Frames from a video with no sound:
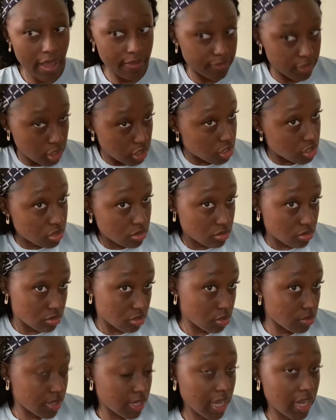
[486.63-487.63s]
to do.
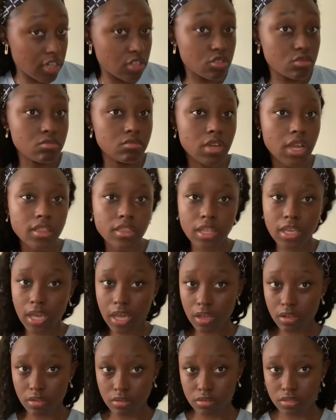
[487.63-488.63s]
You ain't gotta do nothing
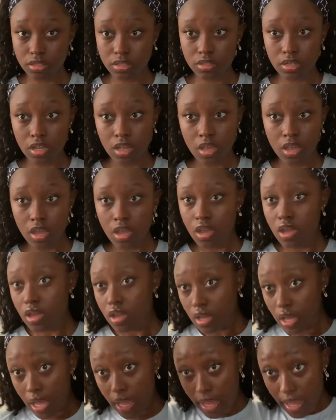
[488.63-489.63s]
else.
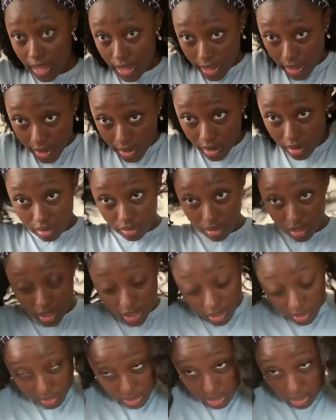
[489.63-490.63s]
And look
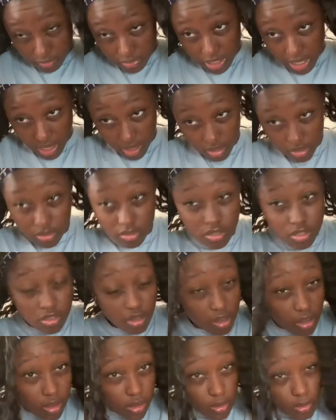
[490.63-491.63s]
how it comes out.
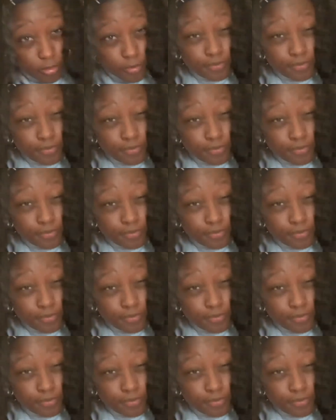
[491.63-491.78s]
So